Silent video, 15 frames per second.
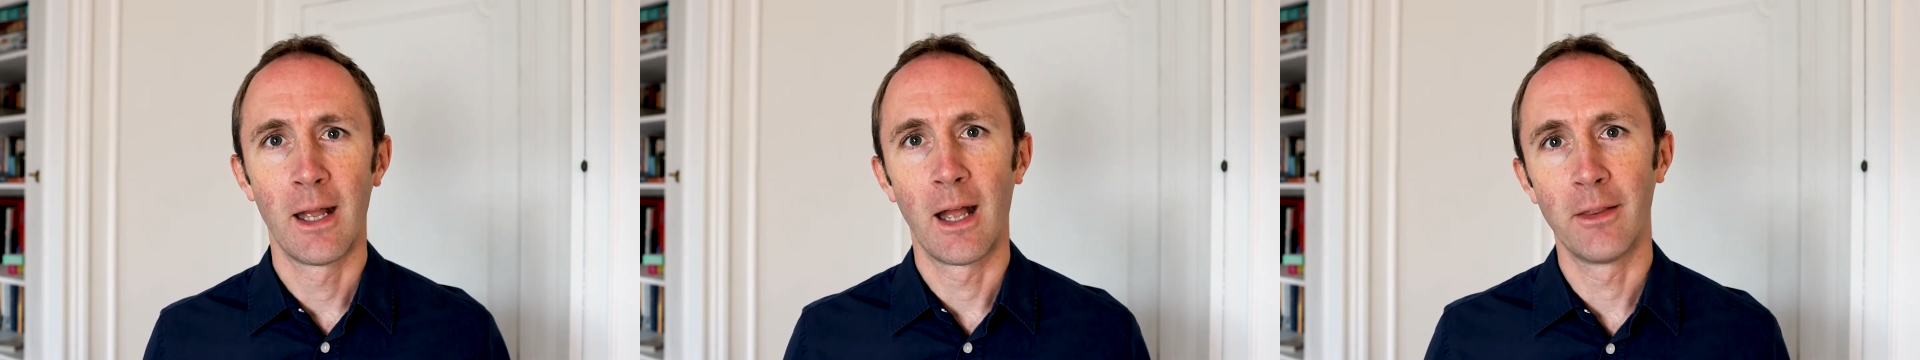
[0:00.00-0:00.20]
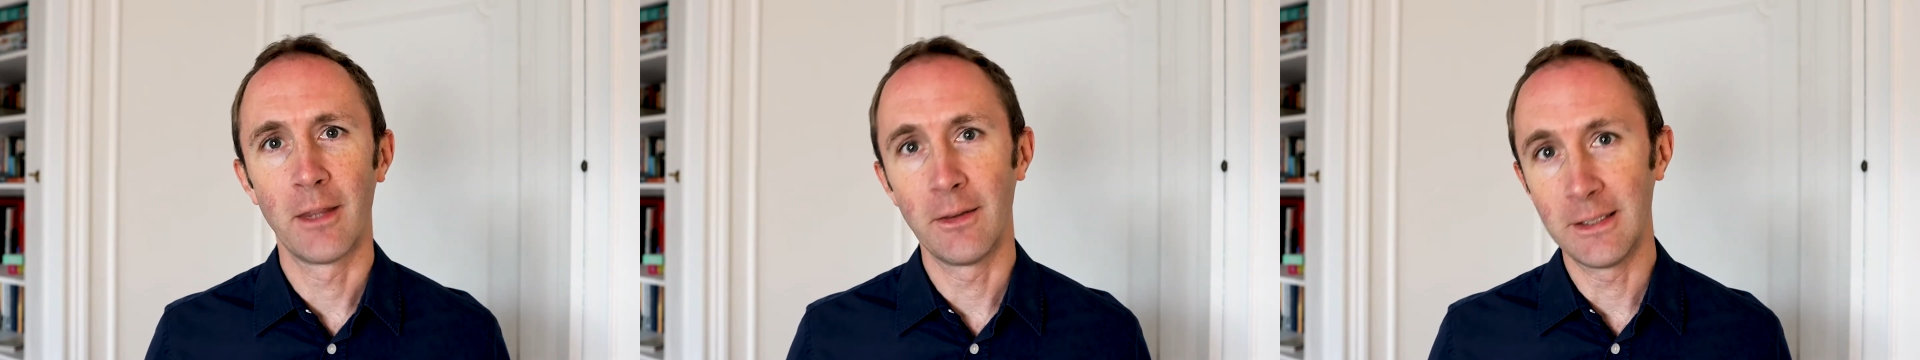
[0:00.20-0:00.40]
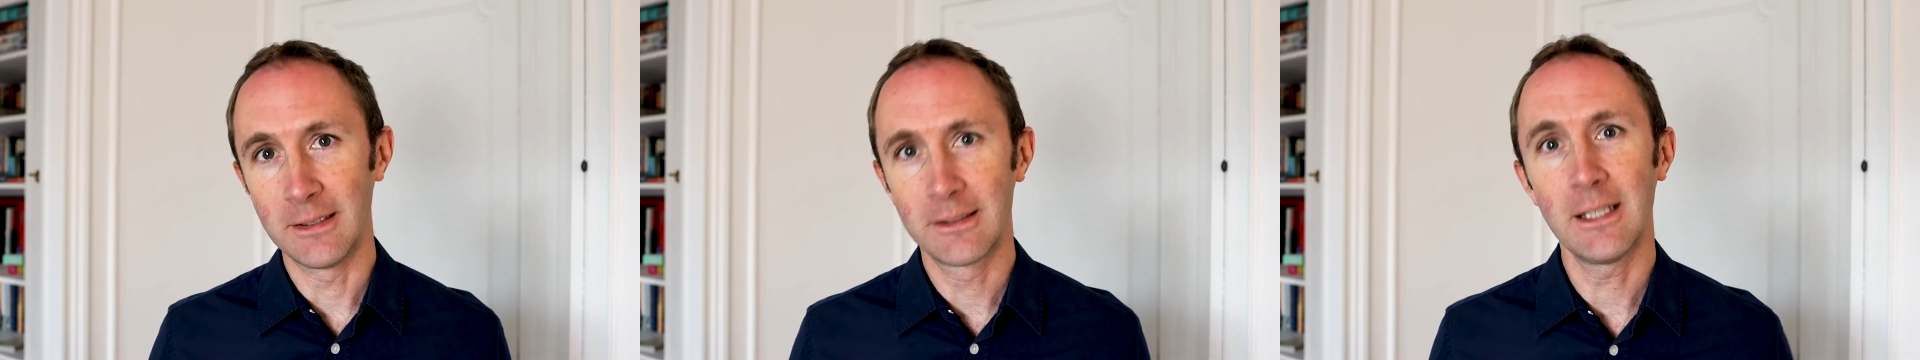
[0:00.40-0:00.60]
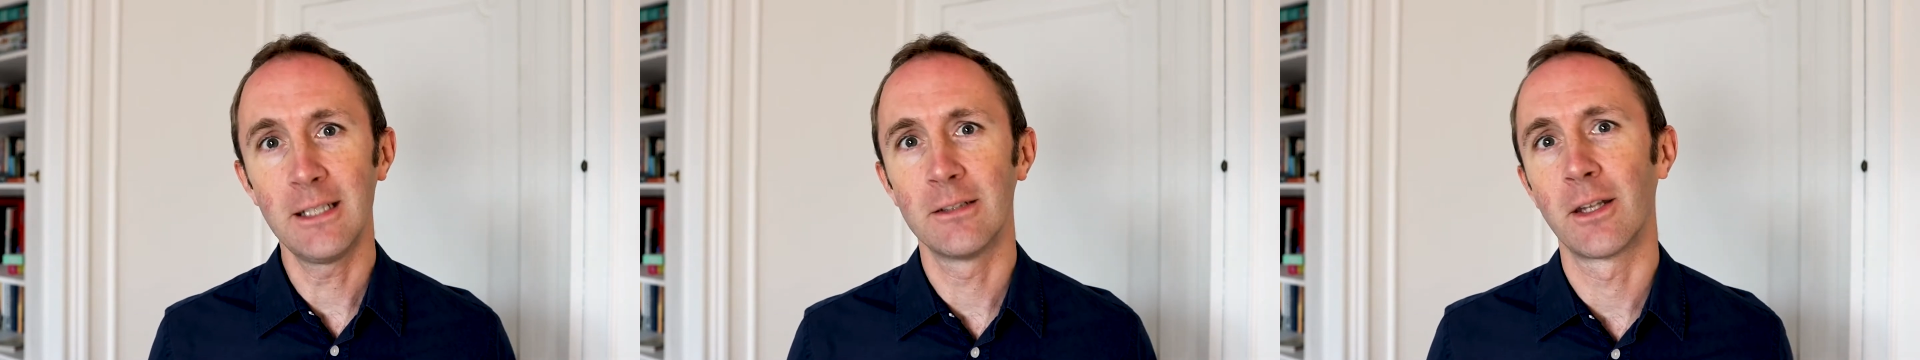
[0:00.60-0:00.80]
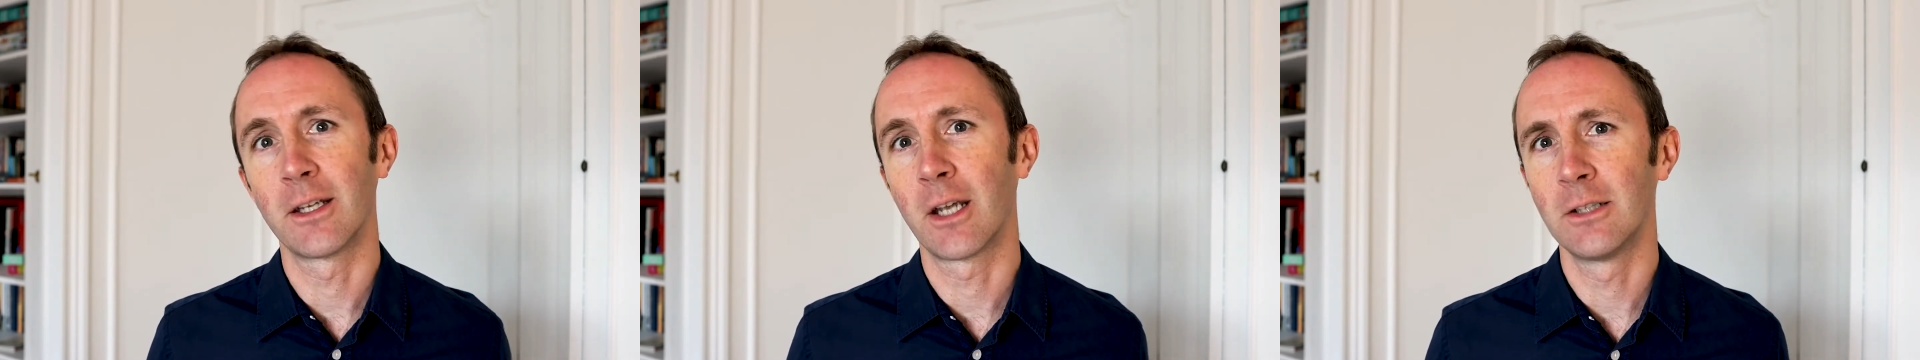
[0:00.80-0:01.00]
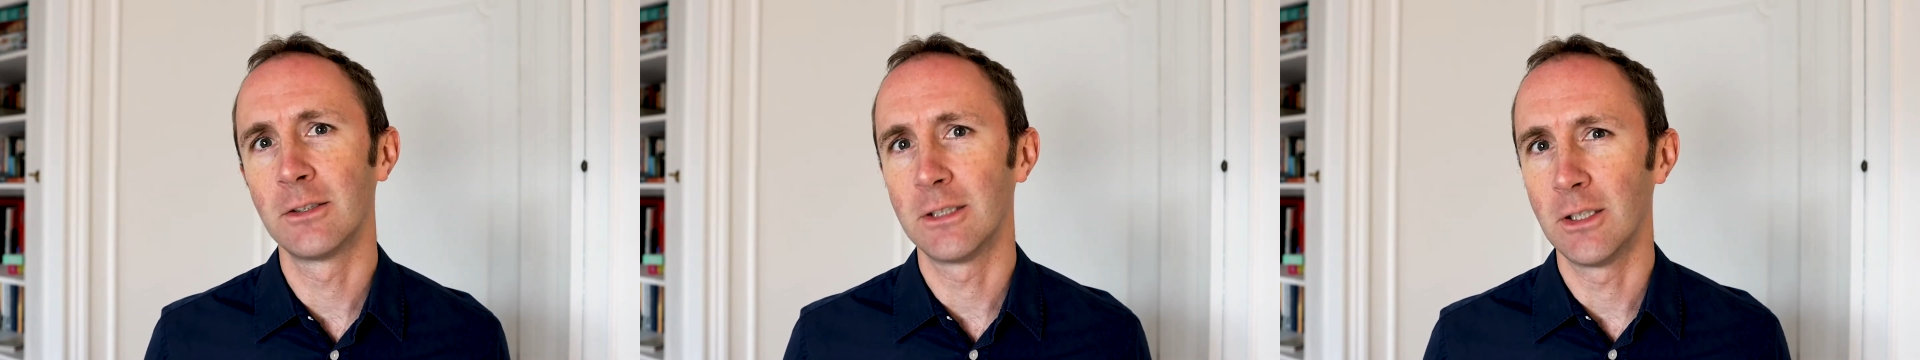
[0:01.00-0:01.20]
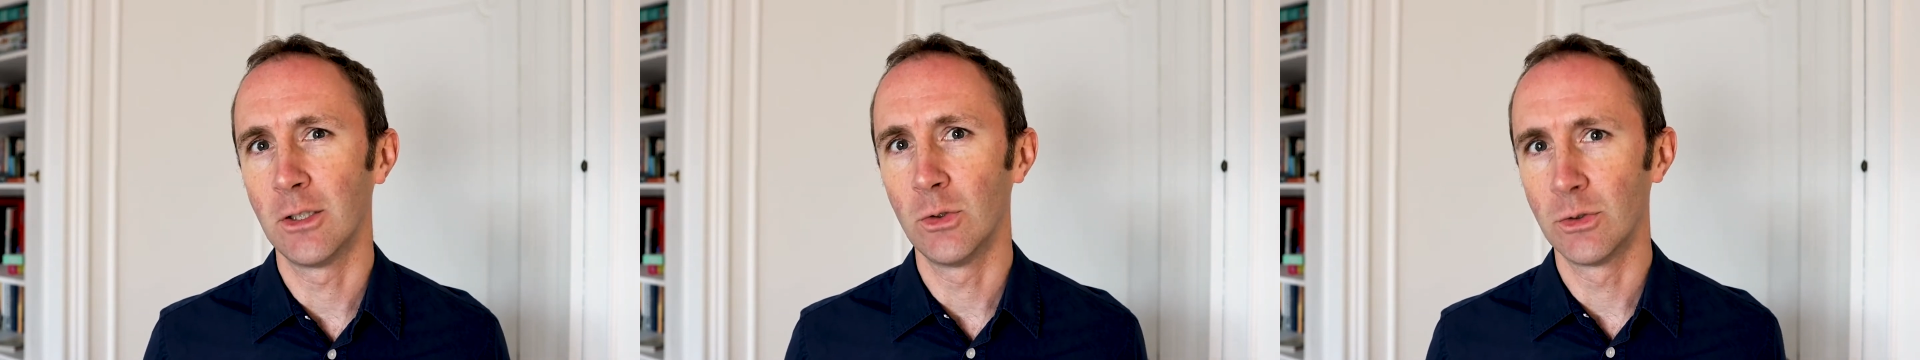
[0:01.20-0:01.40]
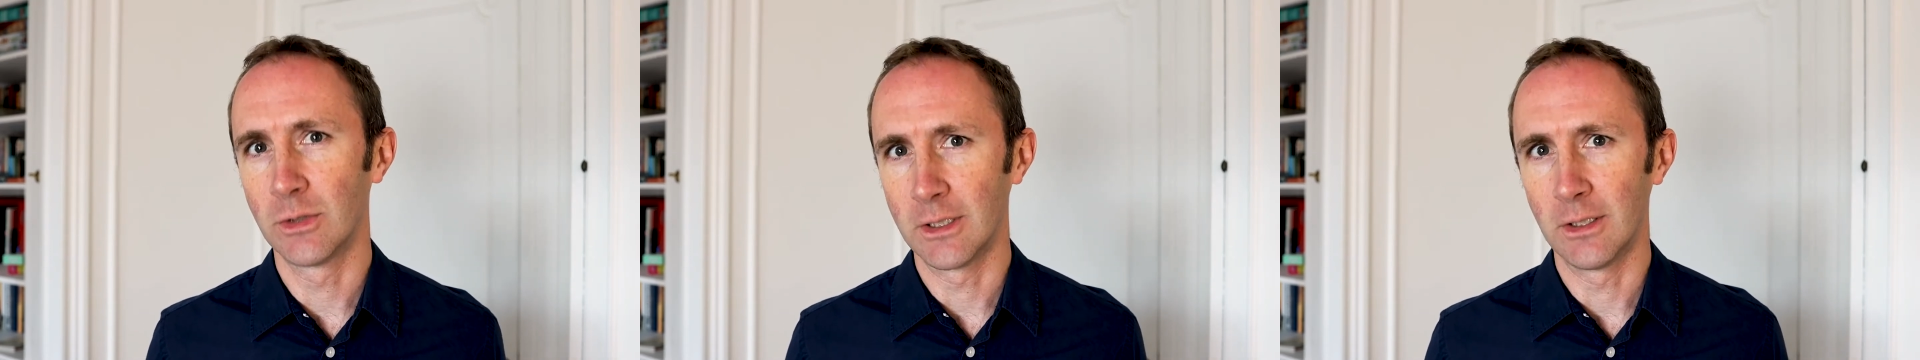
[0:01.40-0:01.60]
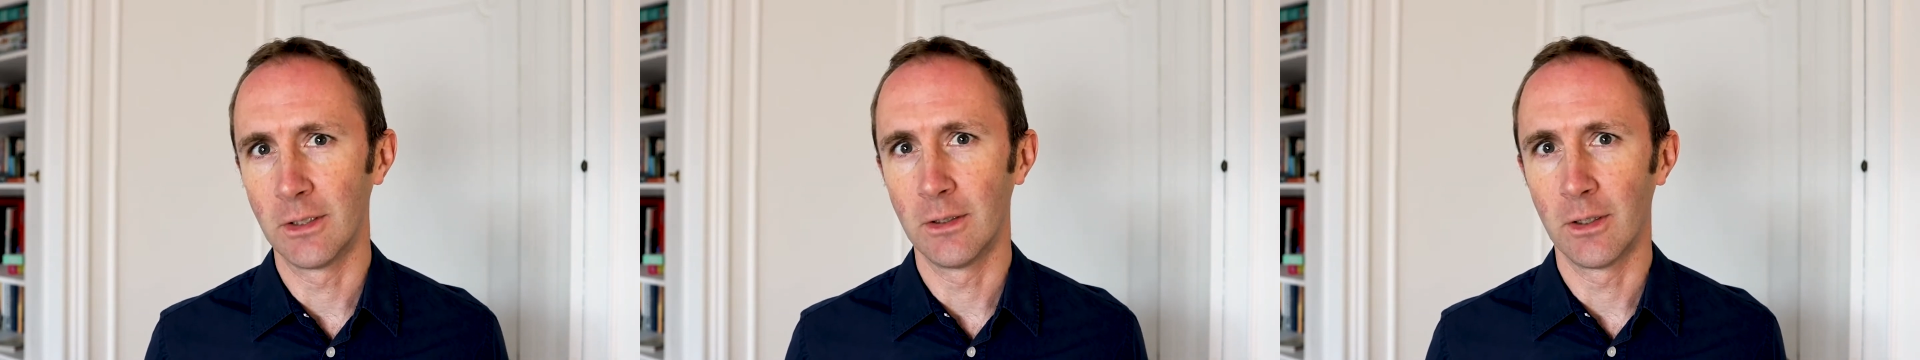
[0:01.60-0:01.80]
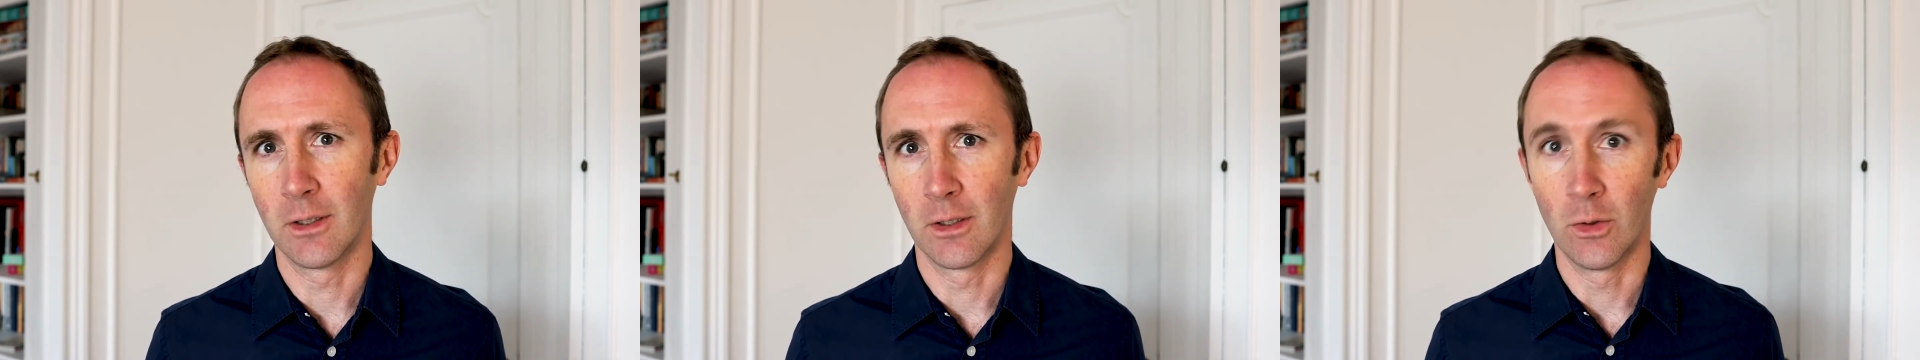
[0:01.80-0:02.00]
And then these keys they're going to use in